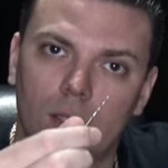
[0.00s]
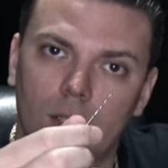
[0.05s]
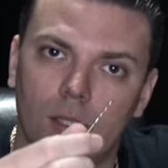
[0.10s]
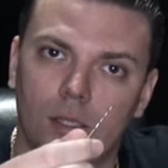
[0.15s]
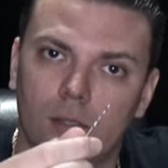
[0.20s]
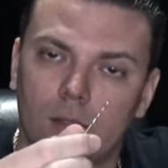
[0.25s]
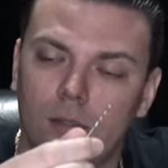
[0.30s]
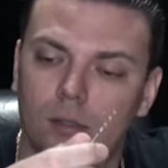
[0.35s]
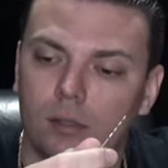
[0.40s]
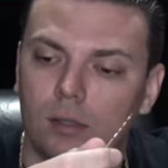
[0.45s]

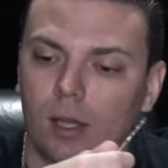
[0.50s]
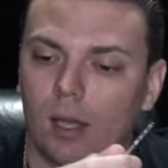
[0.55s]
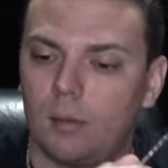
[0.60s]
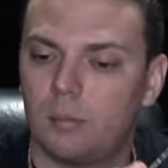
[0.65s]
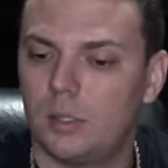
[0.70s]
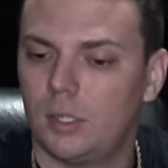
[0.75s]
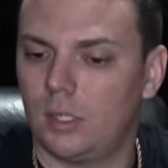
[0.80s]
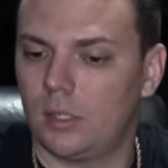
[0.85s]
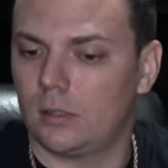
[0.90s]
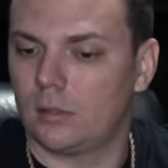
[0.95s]
the
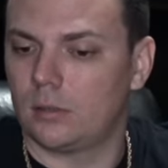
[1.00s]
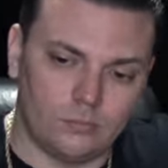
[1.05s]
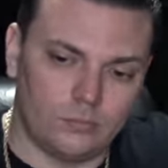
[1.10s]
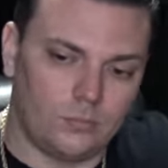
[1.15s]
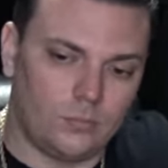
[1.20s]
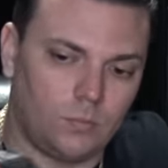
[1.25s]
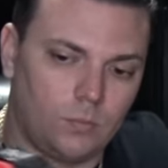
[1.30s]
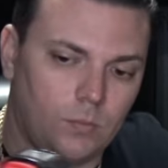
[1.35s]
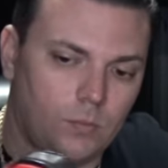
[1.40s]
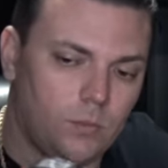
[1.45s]
cabinet,
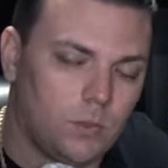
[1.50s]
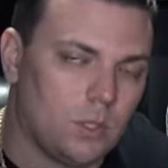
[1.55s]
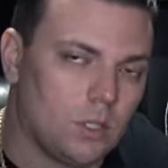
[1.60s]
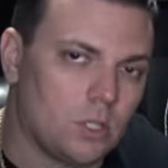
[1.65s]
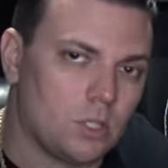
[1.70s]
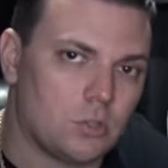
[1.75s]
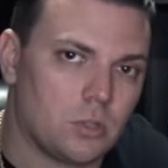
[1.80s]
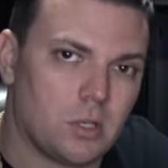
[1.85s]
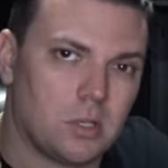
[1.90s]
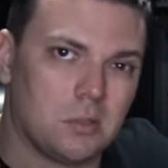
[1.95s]
and
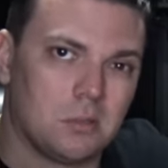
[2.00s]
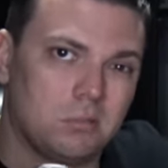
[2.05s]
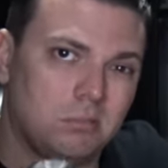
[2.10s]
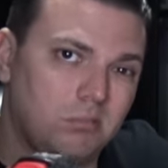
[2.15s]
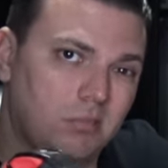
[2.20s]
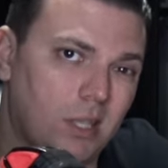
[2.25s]
a drill.